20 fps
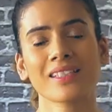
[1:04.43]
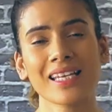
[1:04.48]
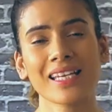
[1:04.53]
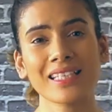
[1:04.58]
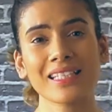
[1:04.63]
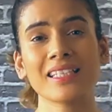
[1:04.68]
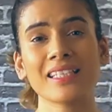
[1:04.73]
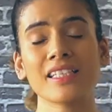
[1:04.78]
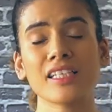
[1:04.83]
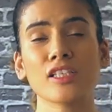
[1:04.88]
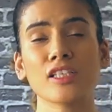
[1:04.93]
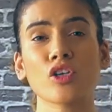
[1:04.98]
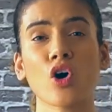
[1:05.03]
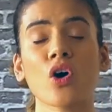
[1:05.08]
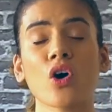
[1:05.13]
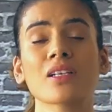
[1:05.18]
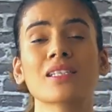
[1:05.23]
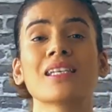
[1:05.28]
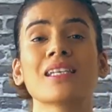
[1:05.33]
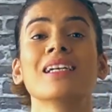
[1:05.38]
Daily
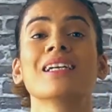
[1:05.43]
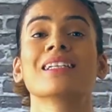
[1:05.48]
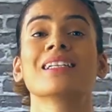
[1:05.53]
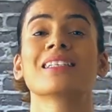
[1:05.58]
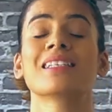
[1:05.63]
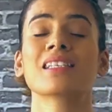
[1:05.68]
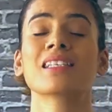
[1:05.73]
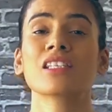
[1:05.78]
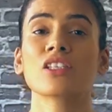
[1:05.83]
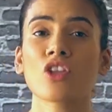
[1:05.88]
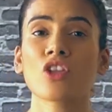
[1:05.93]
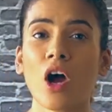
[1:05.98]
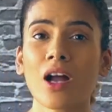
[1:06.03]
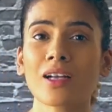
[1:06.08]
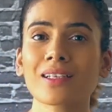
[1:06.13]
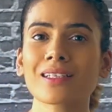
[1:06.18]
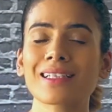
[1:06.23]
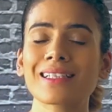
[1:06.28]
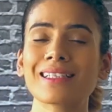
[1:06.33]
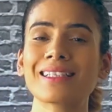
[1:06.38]
Detox does
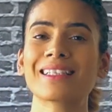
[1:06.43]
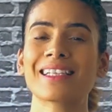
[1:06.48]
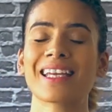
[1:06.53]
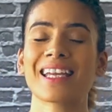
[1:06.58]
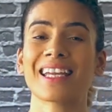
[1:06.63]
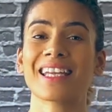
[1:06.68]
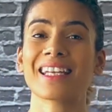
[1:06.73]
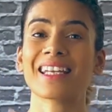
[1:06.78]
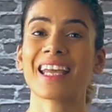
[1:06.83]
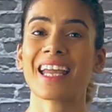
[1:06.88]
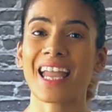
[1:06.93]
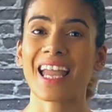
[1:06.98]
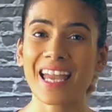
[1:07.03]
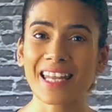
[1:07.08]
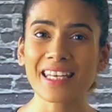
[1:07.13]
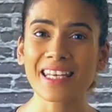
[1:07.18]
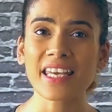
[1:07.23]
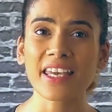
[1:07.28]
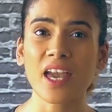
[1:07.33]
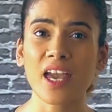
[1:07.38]
not contain
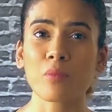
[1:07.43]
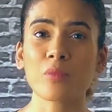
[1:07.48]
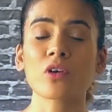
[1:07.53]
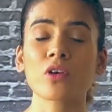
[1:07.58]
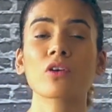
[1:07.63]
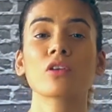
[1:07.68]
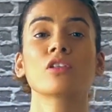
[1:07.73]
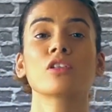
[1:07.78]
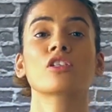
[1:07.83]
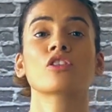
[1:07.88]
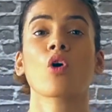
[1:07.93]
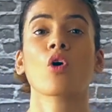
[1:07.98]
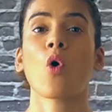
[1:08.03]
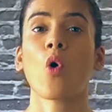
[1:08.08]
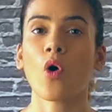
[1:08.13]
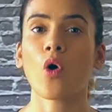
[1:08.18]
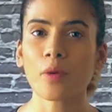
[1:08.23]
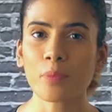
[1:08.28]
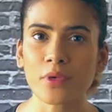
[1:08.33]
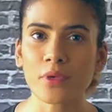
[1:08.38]
any chemicals
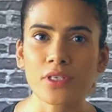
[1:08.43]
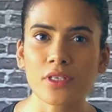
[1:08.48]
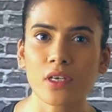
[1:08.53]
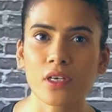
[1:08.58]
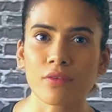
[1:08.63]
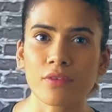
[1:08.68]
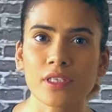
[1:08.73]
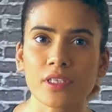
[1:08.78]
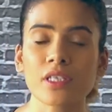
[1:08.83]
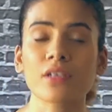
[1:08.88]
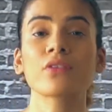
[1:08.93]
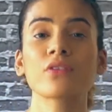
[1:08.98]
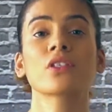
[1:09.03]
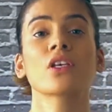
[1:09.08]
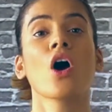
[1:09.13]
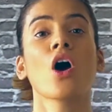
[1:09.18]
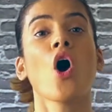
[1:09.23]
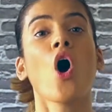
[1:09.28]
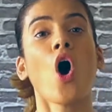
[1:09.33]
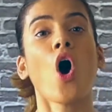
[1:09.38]
or
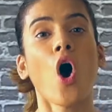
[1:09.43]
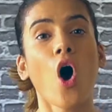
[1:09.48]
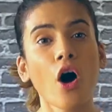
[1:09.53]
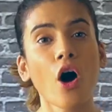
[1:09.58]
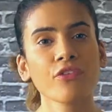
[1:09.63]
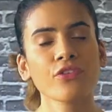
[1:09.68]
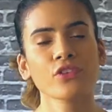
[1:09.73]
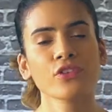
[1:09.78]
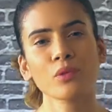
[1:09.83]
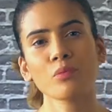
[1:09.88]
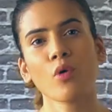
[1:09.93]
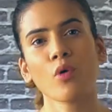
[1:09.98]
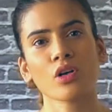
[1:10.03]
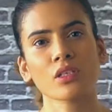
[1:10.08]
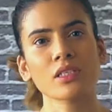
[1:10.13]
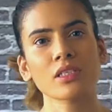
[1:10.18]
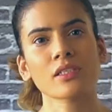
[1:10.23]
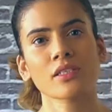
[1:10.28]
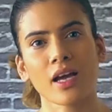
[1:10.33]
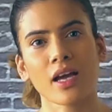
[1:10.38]
preservatives of the
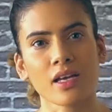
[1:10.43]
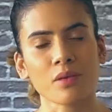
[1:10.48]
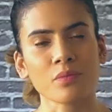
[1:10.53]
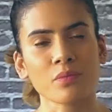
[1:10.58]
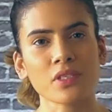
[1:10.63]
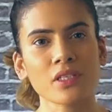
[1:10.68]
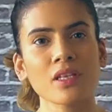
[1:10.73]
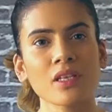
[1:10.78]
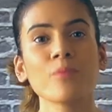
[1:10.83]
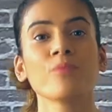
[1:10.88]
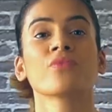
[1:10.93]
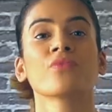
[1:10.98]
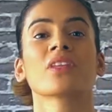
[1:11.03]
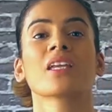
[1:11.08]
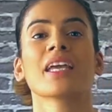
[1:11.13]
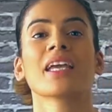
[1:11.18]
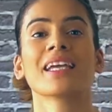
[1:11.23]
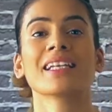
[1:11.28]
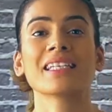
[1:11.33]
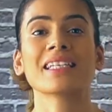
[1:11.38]
modern times.
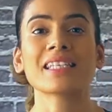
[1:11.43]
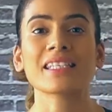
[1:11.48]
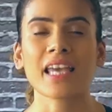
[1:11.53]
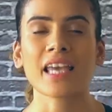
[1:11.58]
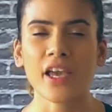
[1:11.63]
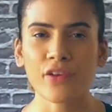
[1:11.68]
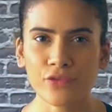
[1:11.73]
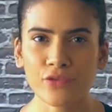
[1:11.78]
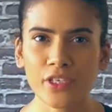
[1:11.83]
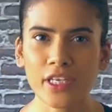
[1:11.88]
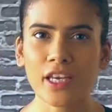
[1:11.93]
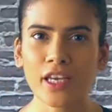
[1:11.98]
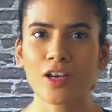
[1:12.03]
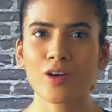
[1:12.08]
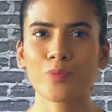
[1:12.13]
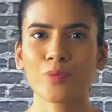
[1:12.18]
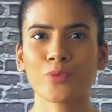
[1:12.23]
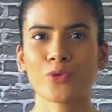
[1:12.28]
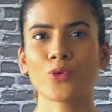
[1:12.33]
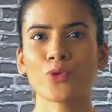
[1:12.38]
It is
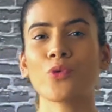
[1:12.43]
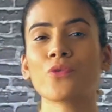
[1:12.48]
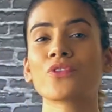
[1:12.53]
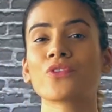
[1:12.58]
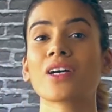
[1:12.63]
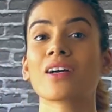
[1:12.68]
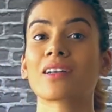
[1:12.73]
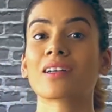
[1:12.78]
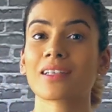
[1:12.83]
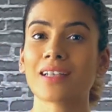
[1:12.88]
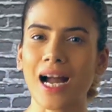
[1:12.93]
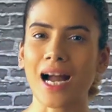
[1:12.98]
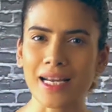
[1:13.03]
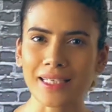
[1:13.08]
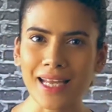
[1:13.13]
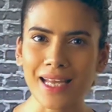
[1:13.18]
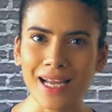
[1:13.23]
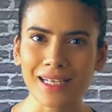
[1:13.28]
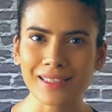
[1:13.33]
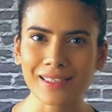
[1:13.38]
FDA approved,
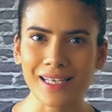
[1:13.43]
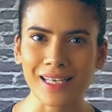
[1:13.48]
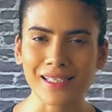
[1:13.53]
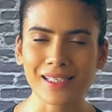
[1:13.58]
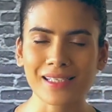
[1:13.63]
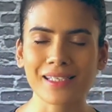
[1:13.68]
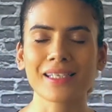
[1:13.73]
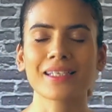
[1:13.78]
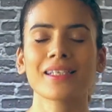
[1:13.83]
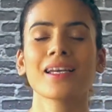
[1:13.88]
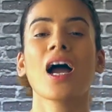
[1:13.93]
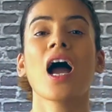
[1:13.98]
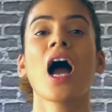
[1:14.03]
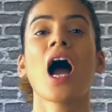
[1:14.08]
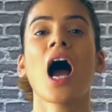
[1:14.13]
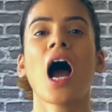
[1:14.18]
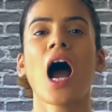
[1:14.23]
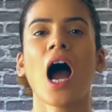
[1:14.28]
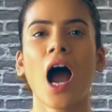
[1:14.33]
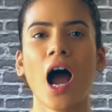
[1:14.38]
gynac tested,
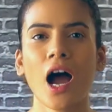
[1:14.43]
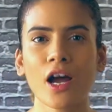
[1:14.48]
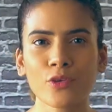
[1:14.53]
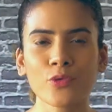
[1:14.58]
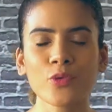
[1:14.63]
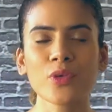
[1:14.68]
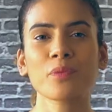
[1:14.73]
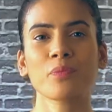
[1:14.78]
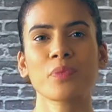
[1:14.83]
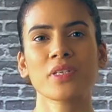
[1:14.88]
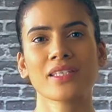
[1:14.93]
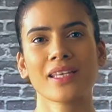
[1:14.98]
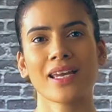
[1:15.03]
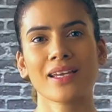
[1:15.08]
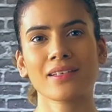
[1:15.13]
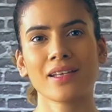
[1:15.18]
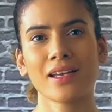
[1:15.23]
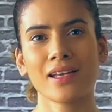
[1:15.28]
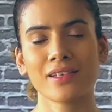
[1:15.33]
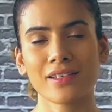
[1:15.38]

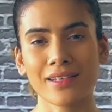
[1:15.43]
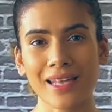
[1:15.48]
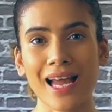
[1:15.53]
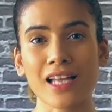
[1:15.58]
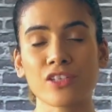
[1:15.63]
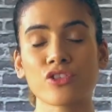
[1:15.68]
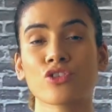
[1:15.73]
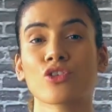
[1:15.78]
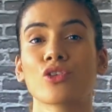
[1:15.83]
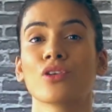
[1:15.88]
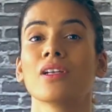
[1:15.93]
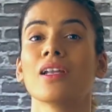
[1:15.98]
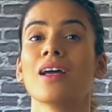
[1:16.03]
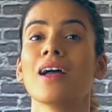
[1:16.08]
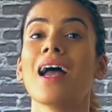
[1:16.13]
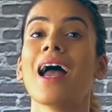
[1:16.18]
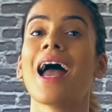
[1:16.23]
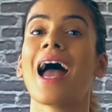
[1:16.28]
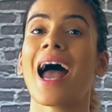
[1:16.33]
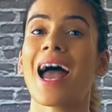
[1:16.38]
100% natural
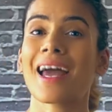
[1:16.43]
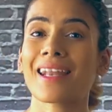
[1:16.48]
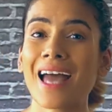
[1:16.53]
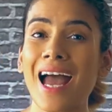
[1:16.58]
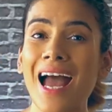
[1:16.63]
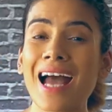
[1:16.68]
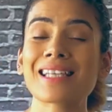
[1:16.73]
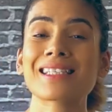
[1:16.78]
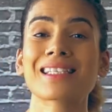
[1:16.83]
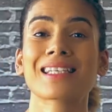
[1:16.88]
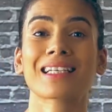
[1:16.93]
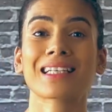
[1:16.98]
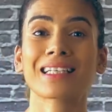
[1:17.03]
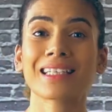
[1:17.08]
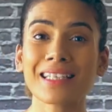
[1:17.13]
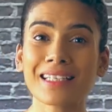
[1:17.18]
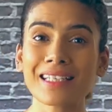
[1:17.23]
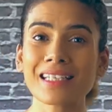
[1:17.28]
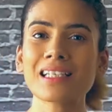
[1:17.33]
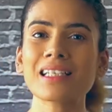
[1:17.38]
and has
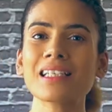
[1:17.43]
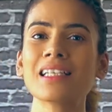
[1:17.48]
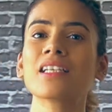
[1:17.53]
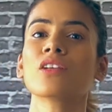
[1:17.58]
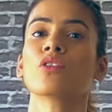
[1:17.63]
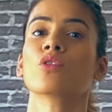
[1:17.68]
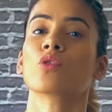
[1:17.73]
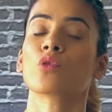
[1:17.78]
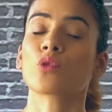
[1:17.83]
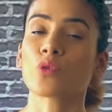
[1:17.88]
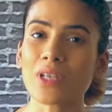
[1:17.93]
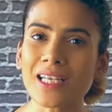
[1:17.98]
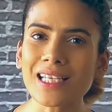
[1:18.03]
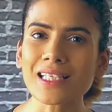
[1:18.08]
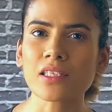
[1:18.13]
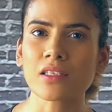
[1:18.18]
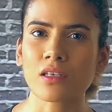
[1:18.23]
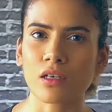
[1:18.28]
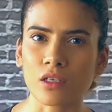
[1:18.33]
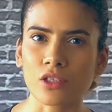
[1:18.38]
clinically
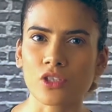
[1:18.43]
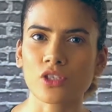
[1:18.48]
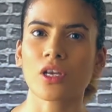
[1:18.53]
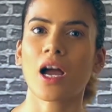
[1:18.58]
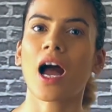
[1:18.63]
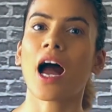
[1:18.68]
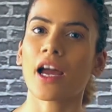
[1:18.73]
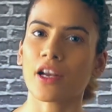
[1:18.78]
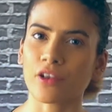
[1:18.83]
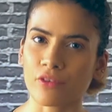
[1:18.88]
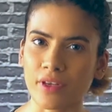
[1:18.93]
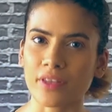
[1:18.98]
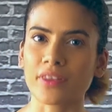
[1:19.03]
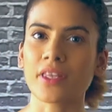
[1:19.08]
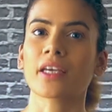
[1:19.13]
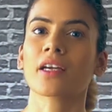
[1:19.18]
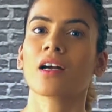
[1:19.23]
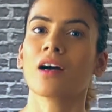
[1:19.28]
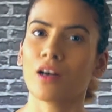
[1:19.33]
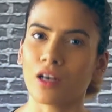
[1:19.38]
researched
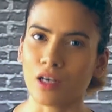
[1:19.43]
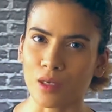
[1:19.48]
Ayurvedic